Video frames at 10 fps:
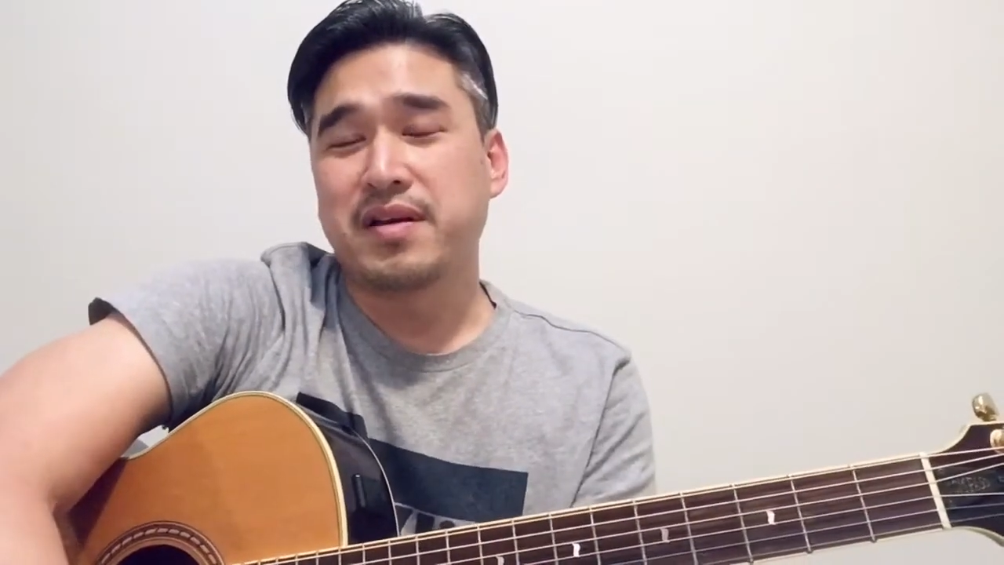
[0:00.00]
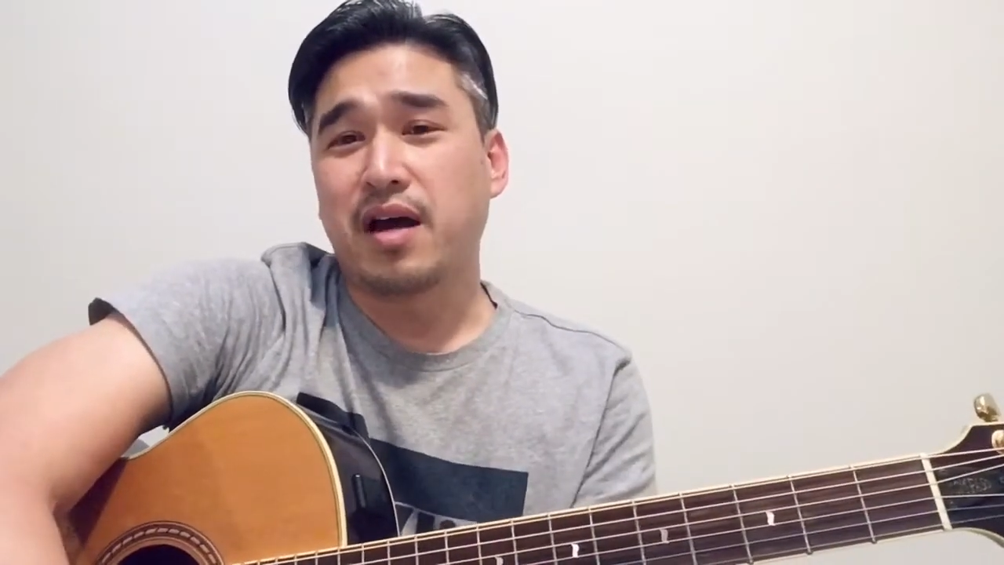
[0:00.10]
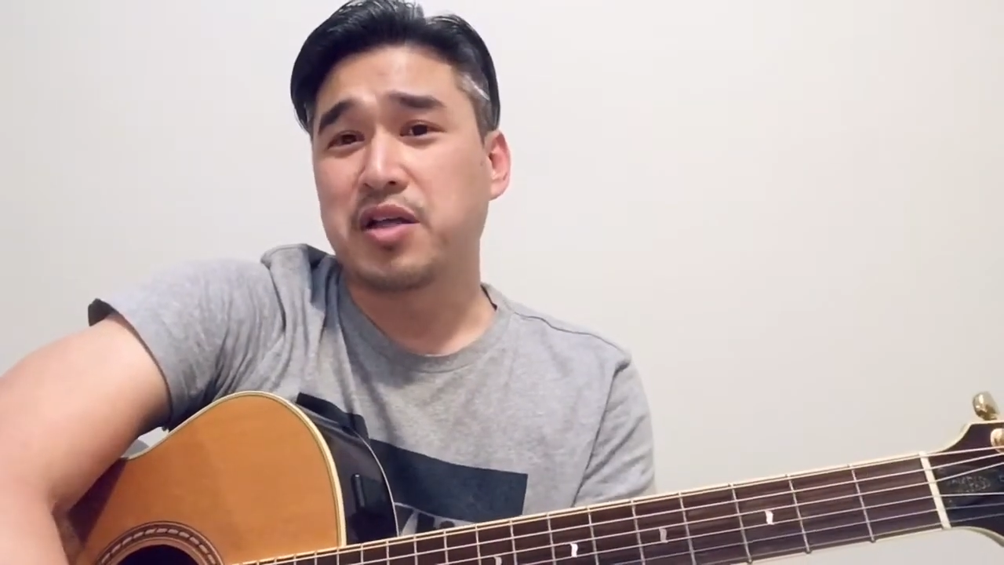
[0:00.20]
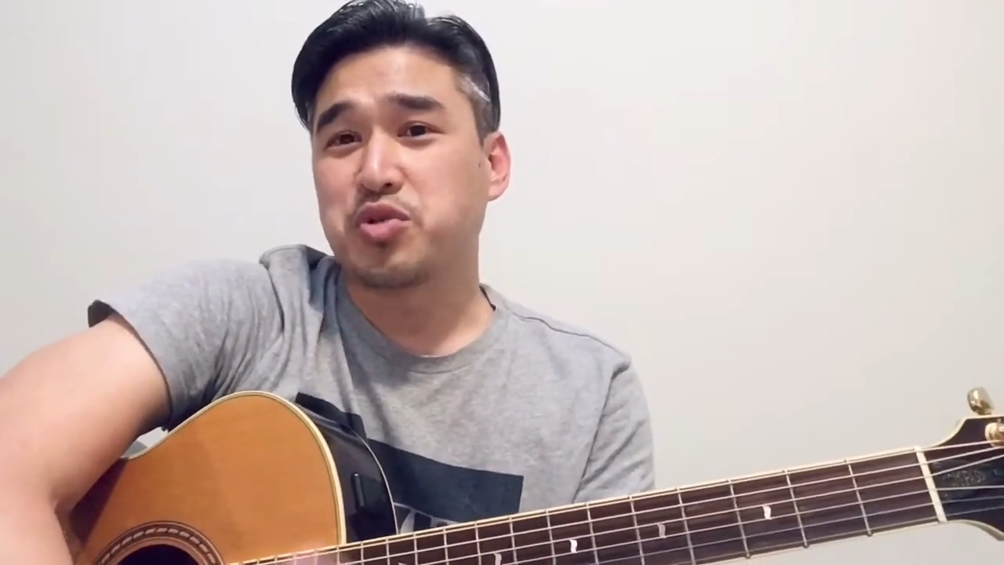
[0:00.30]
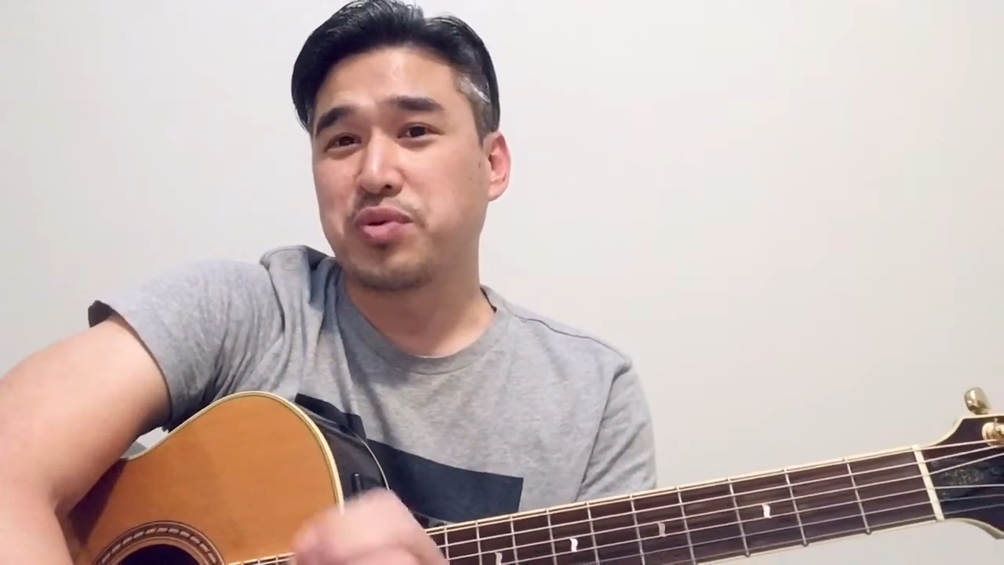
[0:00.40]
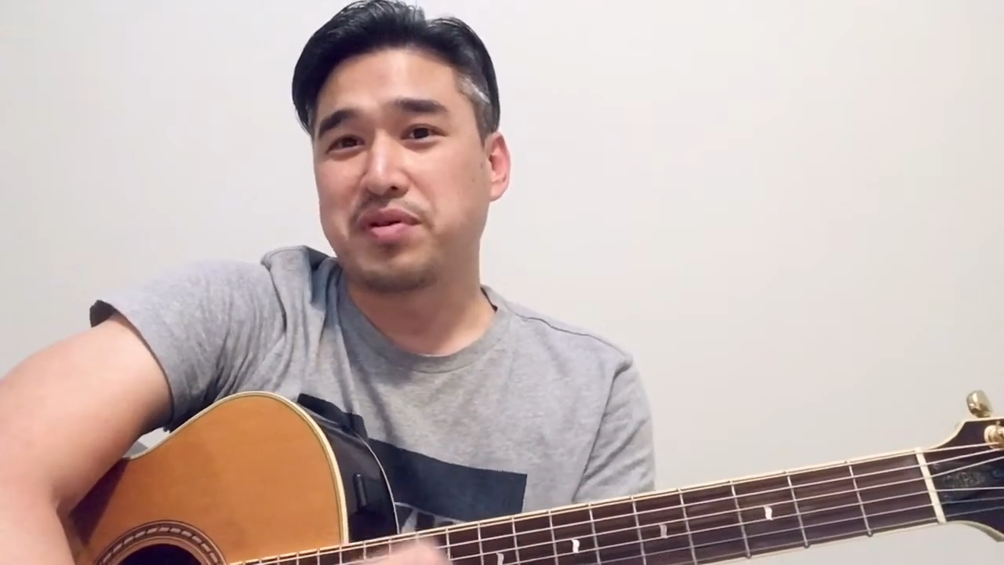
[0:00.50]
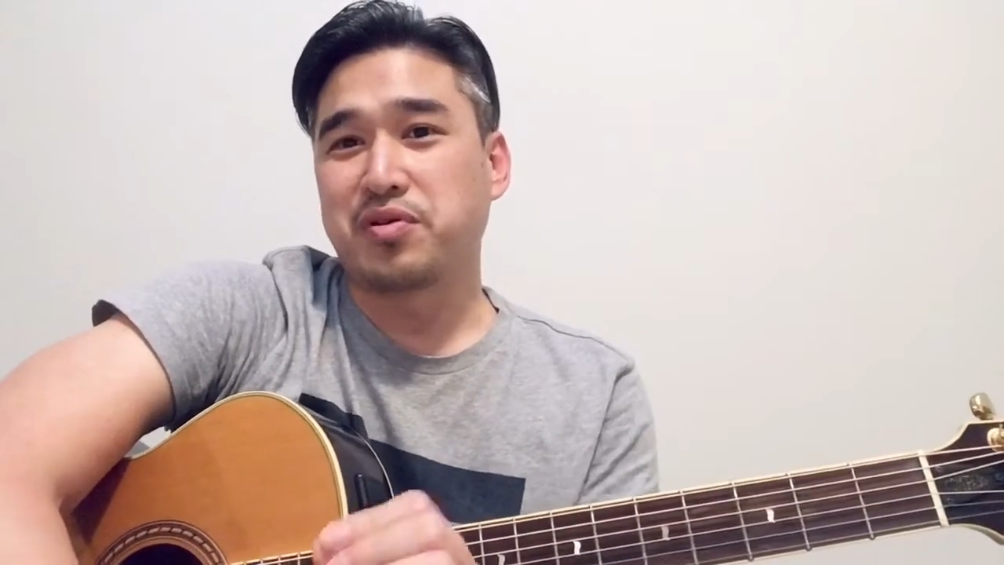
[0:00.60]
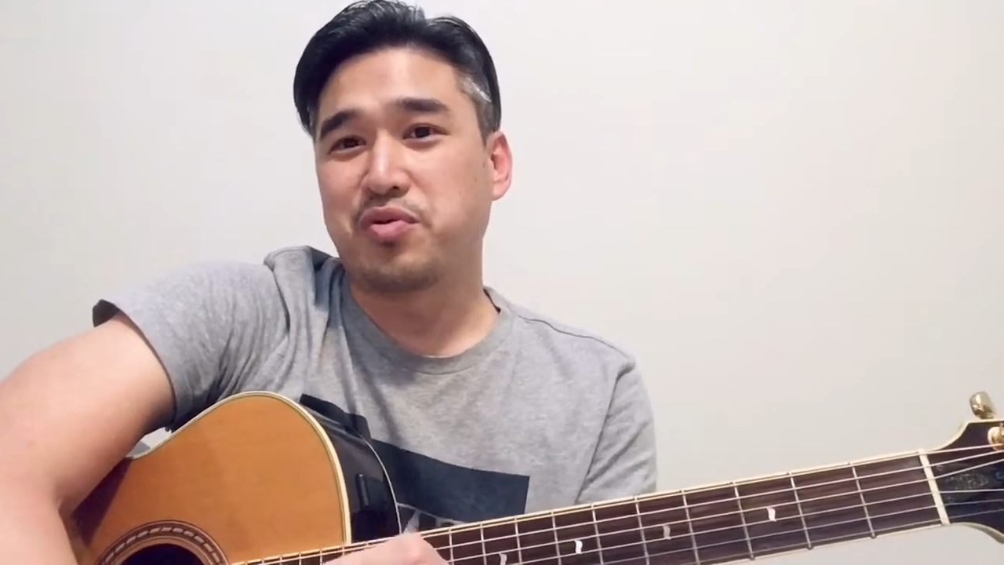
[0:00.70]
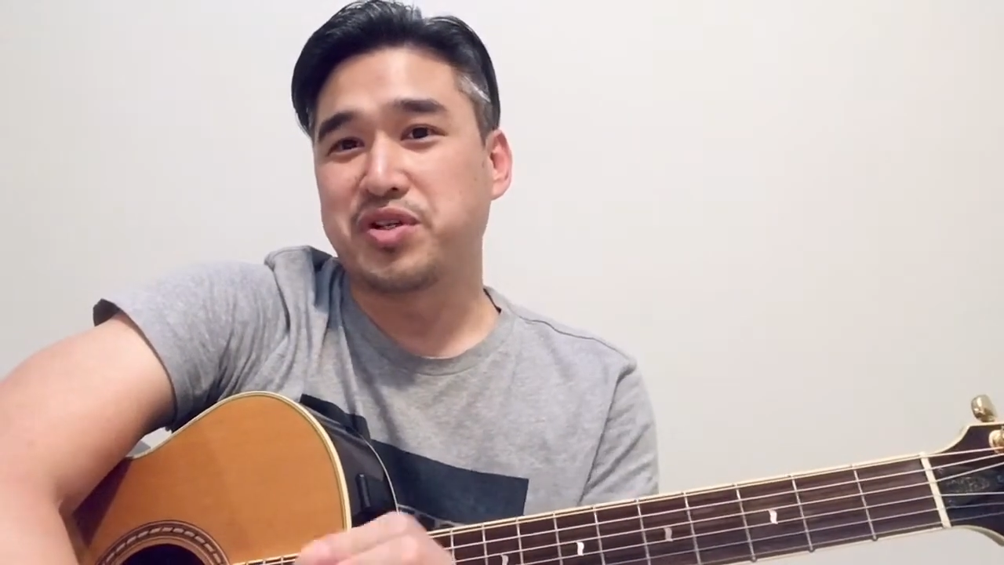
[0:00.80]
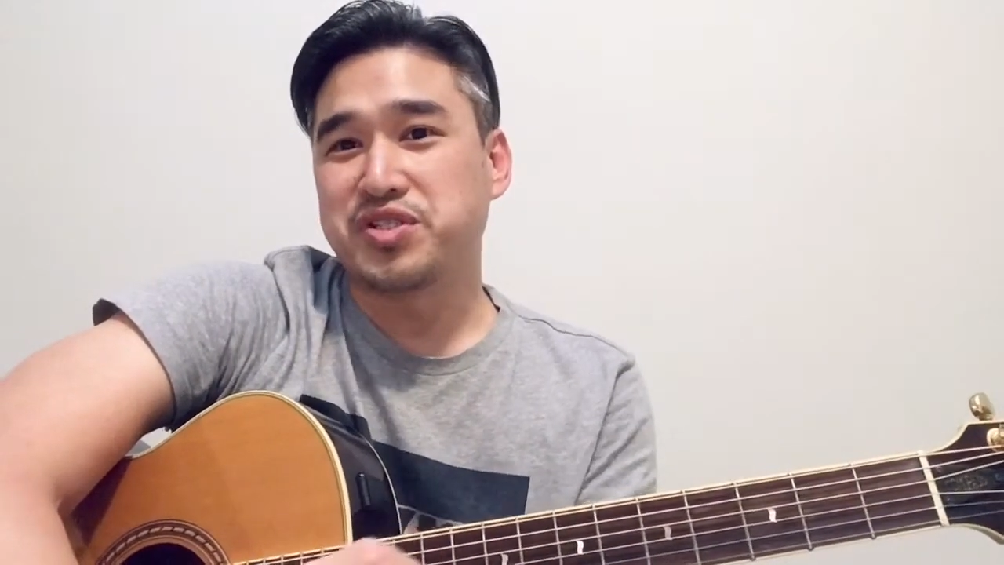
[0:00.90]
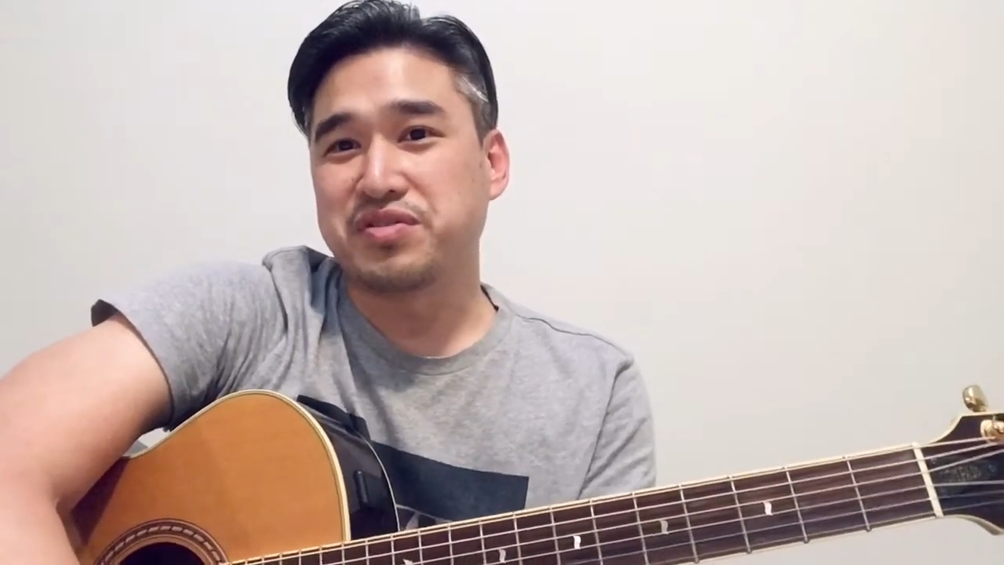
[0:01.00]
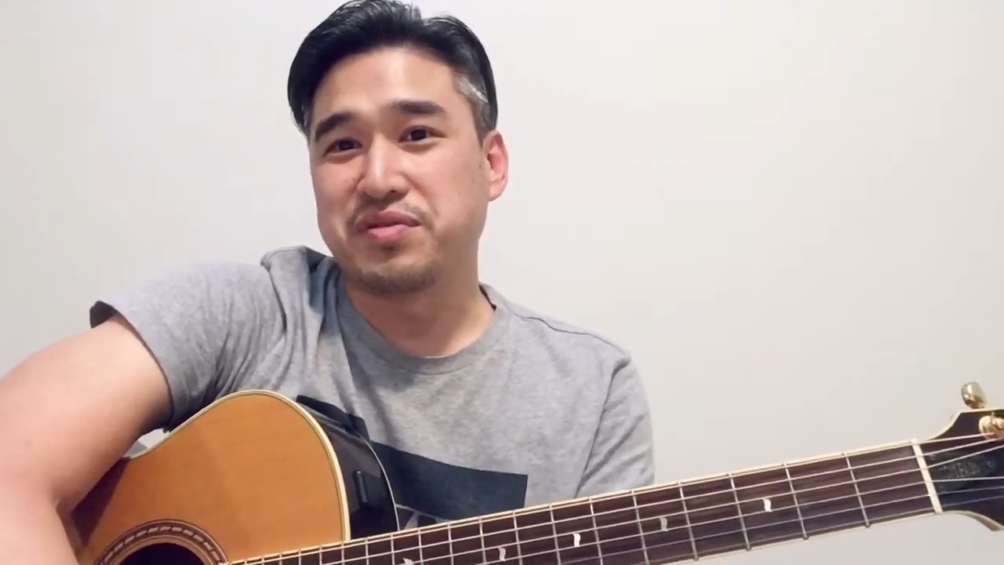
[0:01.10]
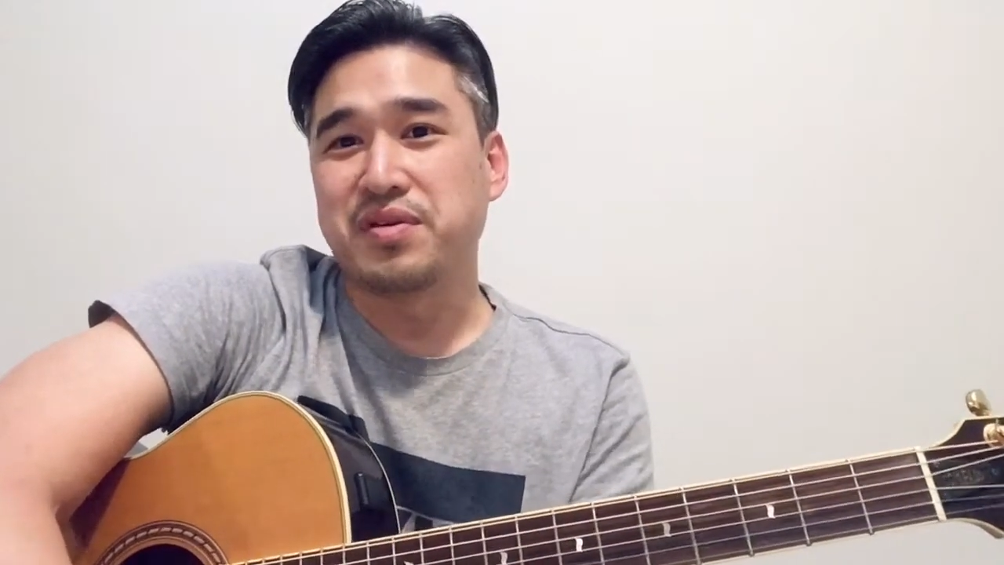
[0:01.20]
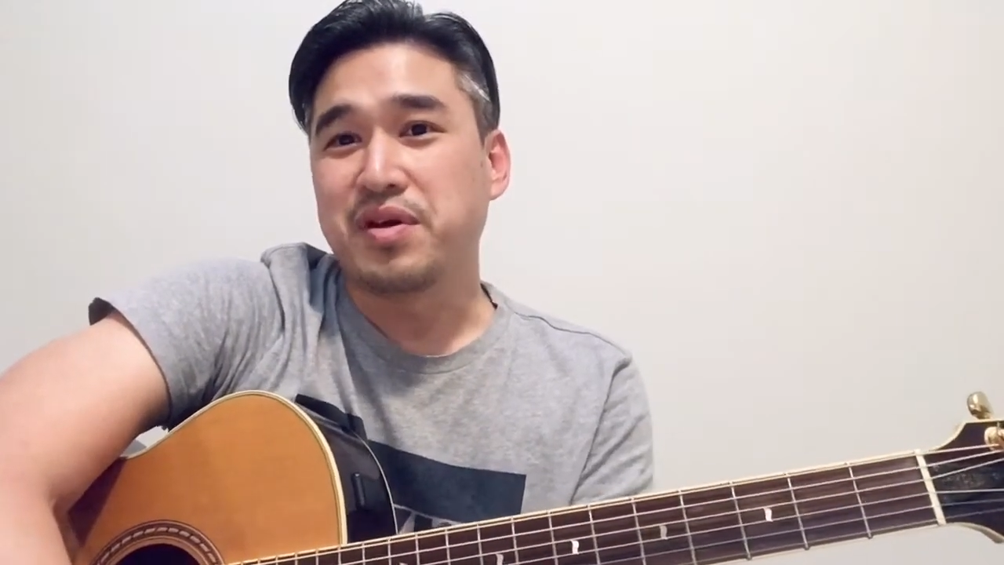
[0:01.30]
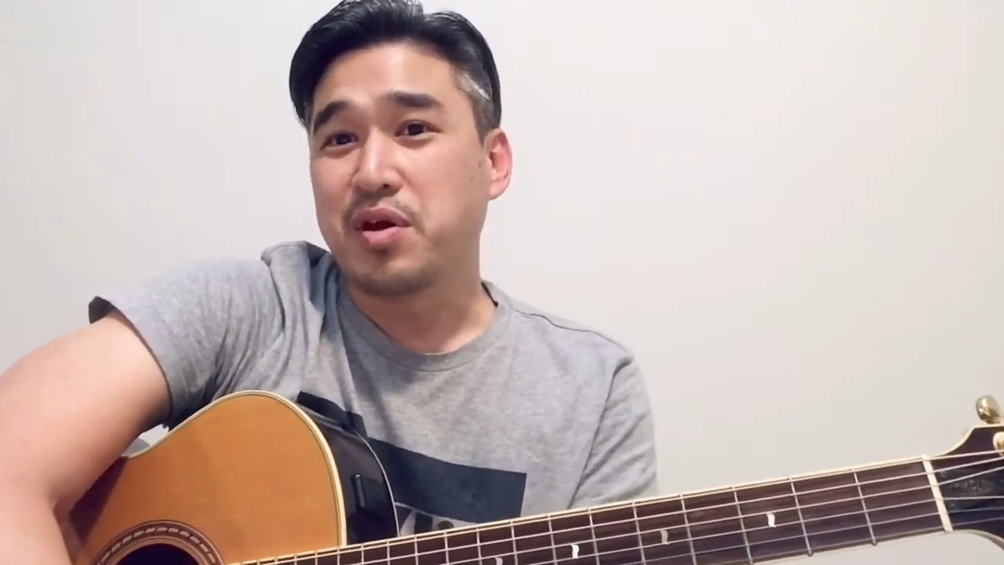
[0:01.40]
answering the question,